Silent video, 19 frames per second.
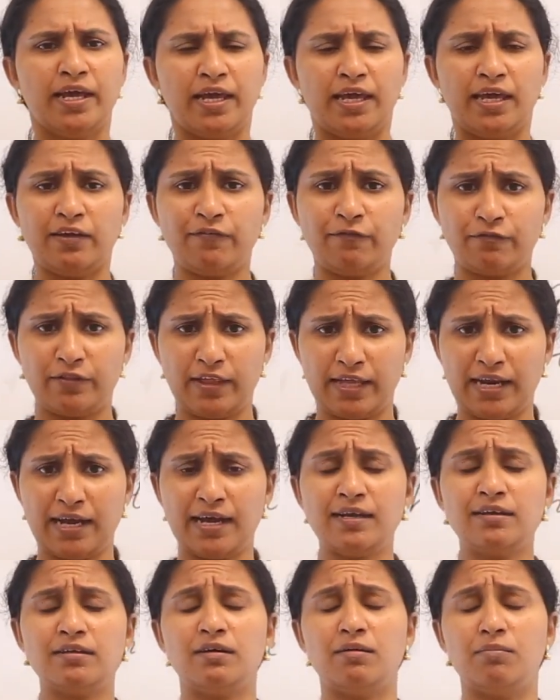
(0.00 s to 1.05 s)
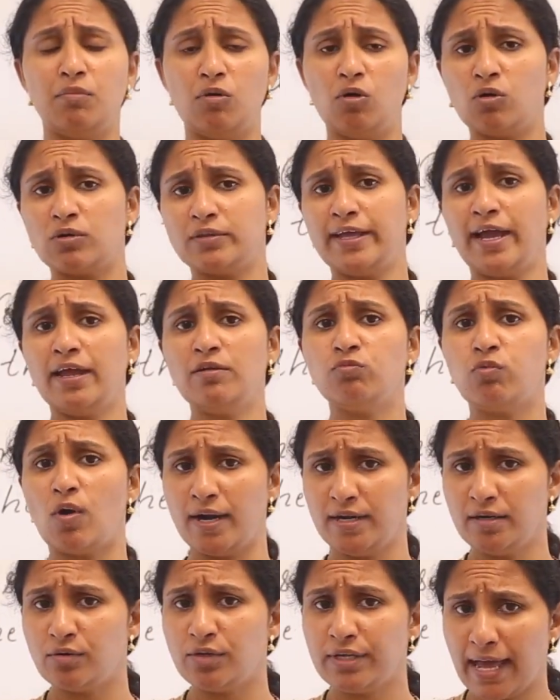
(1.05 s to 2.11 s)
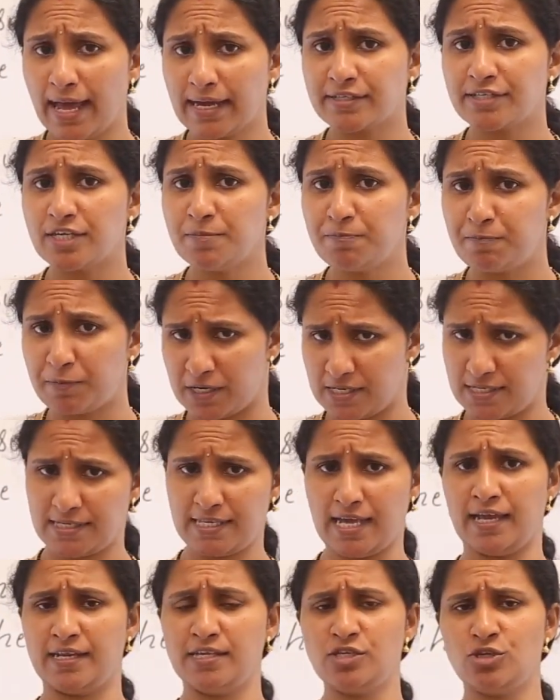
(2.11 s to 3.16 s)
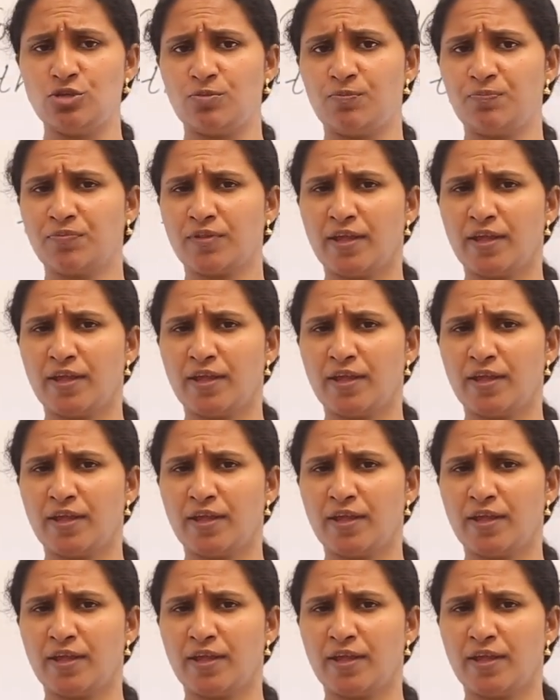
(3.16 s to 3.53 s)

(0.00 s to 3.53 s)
If there are more than one reactant present,